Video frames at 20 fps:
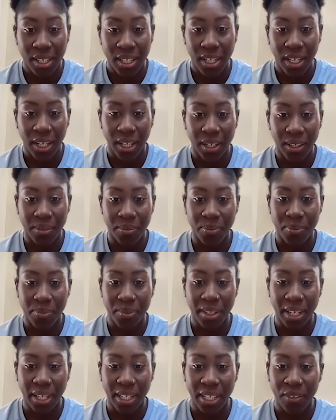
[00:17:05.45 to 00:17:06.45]
And
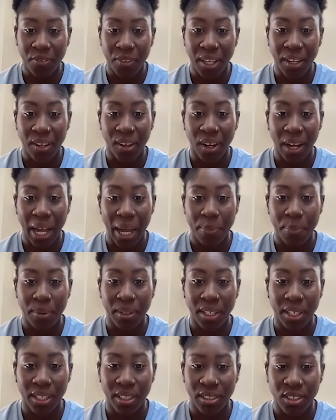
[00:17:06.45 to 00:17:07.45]
if they are
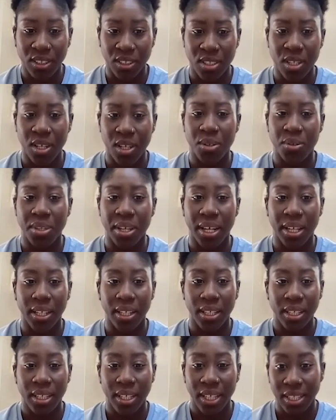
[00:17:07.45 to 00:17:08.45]
happening, just know that
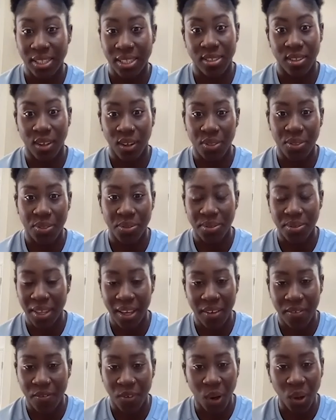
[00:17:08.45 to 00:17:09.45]
it's not
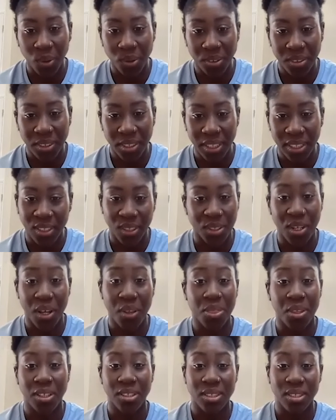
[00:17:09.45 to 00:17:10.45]
their fault. It's got
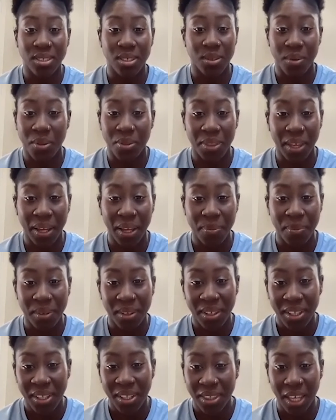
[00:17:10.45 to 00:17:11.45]
nothing to do with them.
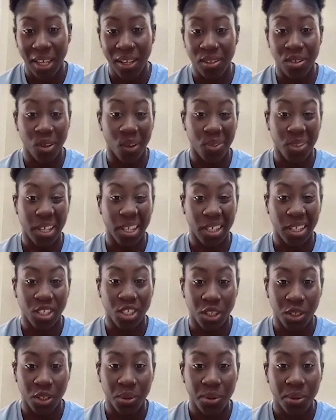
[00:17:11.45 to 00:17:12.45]
They are not the
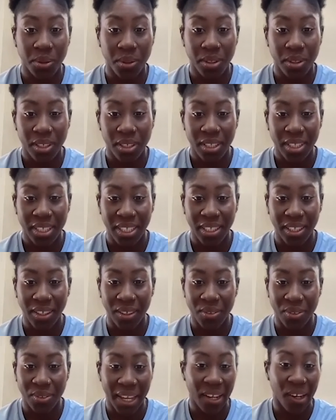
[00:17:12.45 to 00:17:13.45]
issue.
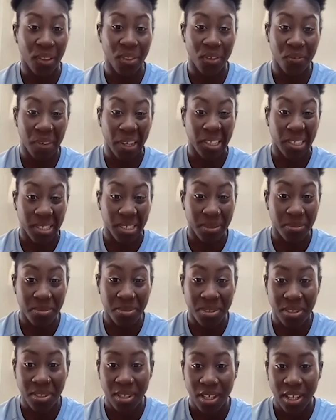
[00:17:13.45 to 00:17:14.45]
They are the
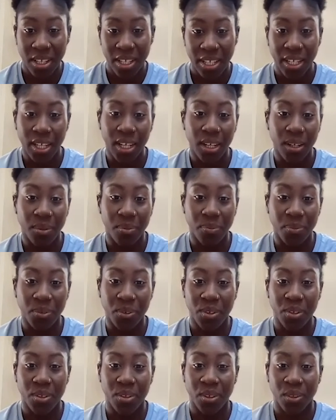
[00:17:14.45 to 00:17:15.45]
victims on
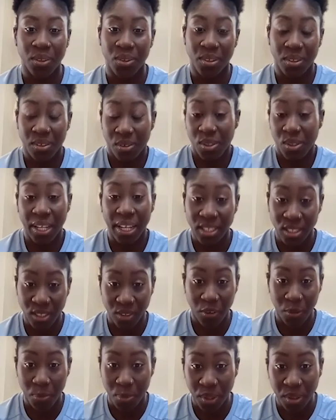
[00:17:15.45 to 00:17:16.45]
the end of
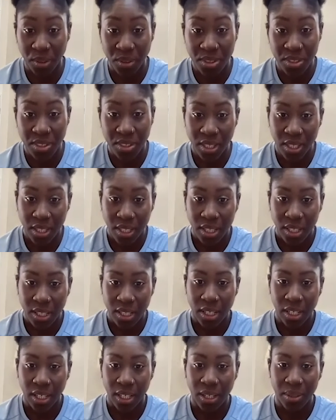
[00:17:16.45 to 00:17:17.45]
abuse.
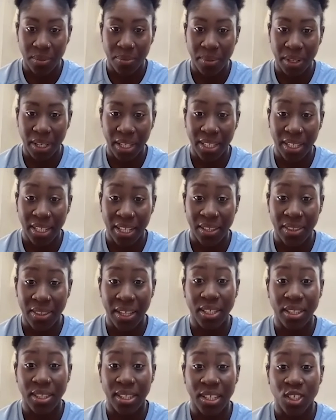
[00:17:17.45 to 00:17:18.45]
And
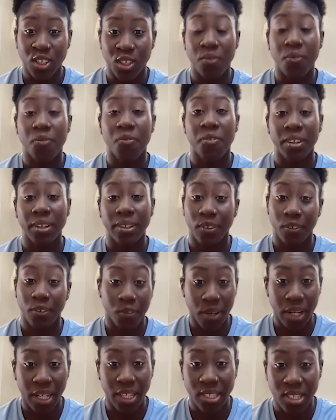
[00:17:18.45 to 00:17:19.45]
that they shouldn't feel
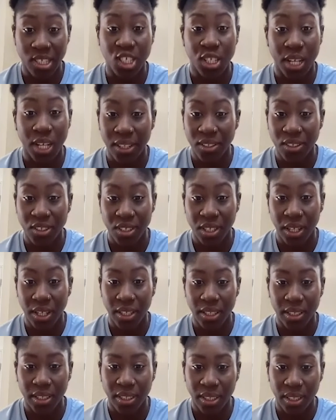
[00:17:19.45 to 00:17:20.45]
afraid to challenge it.
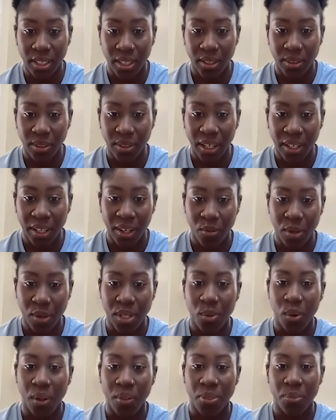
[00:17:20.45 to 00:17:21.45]
I
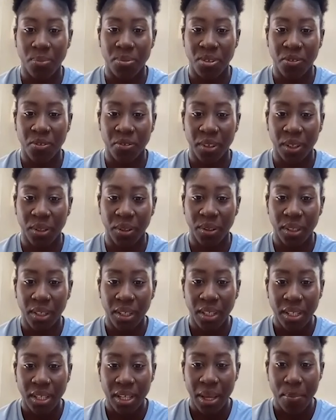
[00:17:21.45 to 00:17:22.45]
really want them to feel
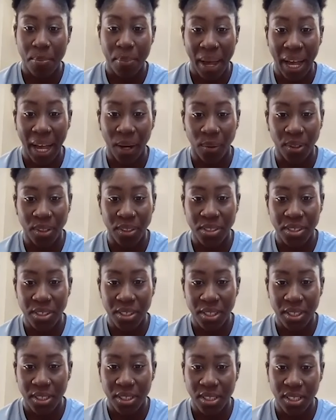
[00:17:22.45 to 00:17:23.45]
empowered
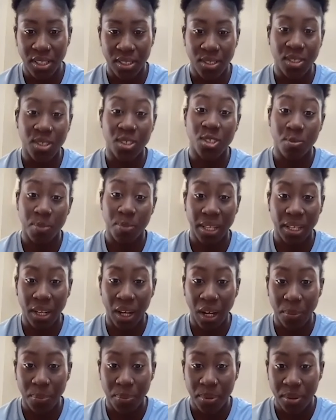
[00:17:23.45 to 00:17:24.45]
to speak
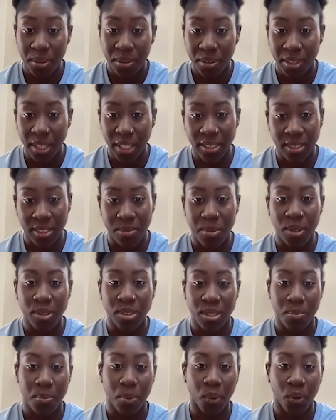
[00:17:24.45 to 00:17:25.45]
up. That's the most
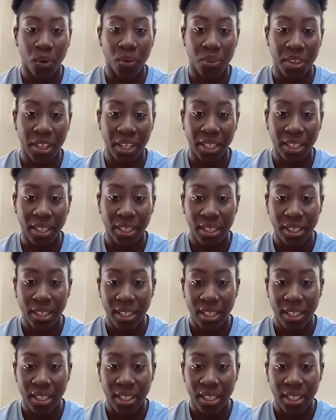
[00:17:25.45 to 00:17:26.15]
important thing.